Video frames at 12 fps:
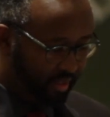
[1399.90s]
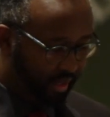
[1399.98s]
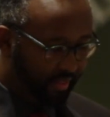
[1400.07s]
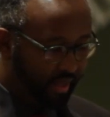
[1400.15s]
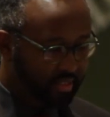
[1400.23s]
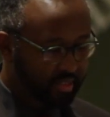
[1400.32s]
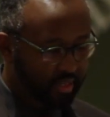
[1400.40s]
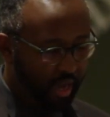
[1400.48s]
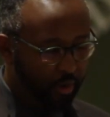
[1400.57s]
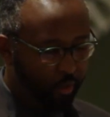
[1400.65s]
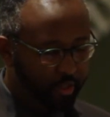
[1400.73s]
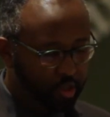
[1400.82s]
And that's,
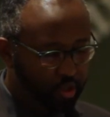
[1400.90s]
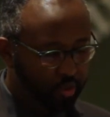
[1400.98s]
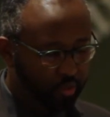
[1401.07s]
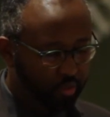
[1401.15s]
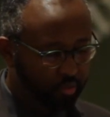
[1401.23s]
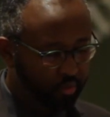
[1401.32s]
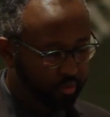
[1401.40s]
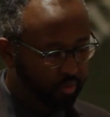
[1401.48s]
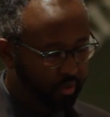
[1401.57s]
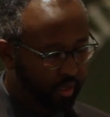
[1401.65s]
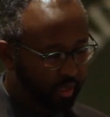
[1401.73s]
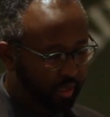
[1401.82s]
I went to
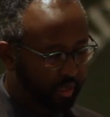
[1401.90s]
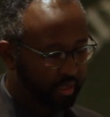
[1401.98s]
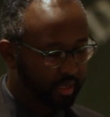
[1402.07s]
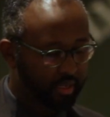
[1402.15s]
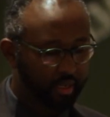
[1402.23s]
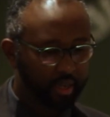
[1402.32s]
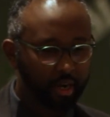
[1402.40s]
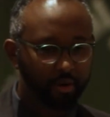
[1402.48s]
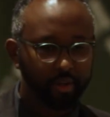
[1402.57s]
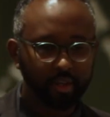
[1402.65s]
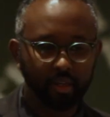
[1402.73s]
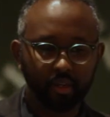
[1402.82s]
an
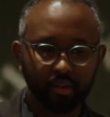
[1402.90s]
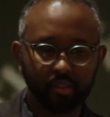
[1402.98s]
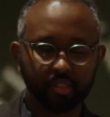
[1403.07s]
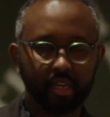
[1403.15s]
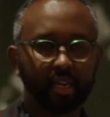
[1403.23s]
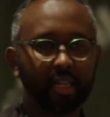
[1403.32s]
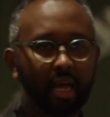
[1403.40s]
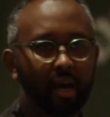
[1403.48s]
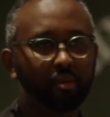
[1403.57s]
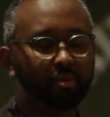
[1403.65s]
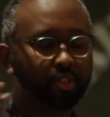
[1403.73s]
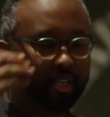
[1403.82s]
area here in St.
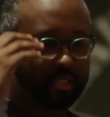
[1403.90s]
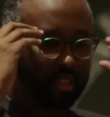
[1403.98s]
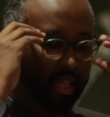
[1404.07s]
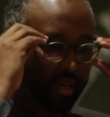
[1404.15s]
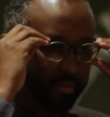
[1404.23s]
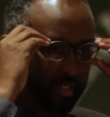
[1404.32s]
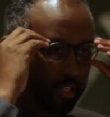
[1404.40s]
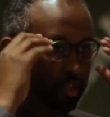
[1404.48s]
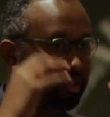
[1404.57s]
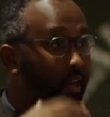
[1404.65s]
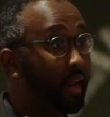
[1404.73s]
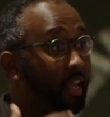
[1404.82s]
Cloud, which has a lot of
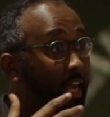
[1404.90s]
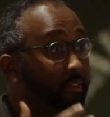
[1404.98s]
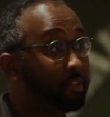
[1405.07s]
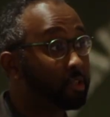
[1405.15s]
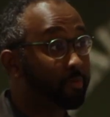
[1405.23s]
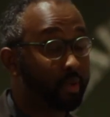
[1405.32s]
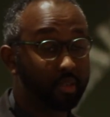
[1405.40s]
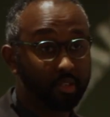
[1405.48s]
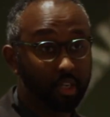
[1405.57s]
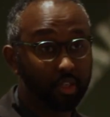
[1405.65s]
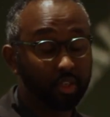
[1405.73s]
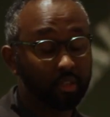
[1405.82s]
tension, and I gave this
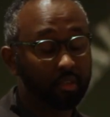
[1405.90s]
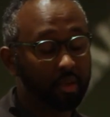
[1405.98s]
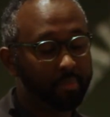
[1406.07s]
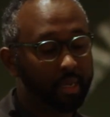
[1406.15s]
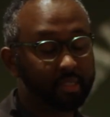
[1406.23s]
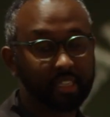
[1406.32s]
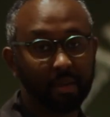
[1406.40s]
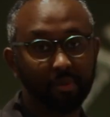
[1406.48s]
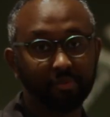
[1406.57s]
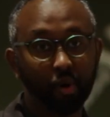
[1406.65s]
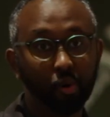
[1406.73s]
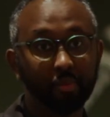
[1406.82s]
presentation about
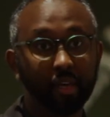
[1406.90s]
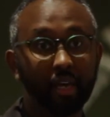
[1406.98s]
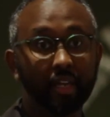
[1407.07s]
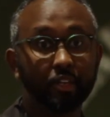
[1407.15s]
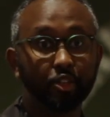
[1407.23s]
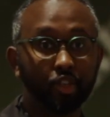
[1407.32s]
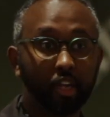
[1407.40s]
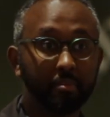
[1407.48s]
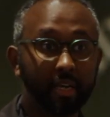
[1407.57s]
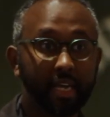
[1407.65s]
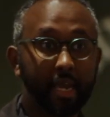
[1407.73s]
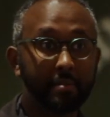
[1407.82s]
Islamophobia, and a
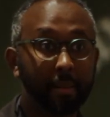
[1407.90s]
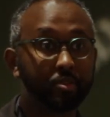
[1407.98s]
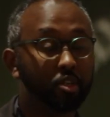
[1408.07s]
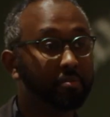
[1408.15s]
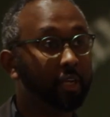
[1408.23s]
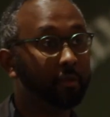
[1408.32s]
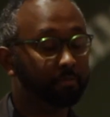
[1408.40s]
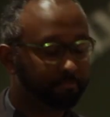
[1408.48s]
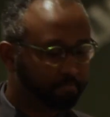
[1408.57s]
gentleman came up to me,